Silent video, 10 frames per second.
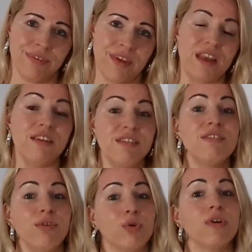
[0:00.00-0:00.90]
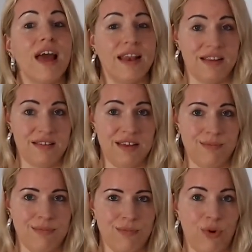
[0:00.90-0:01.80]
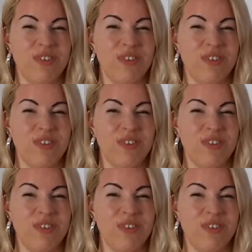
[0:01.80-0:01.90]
And this is your reality. Or